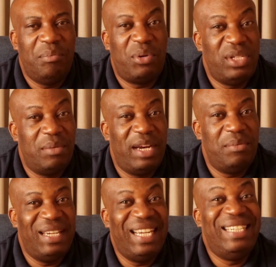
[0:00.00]
project
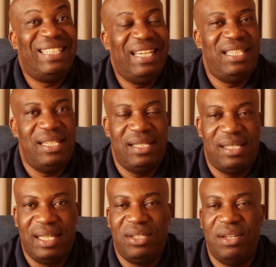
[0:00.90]
management intelligences
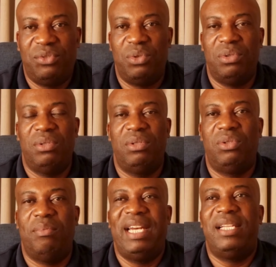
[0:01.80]
that you have to
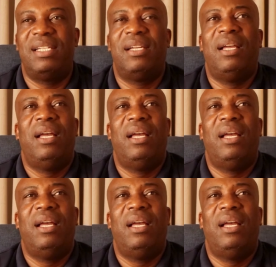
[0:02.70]
manage.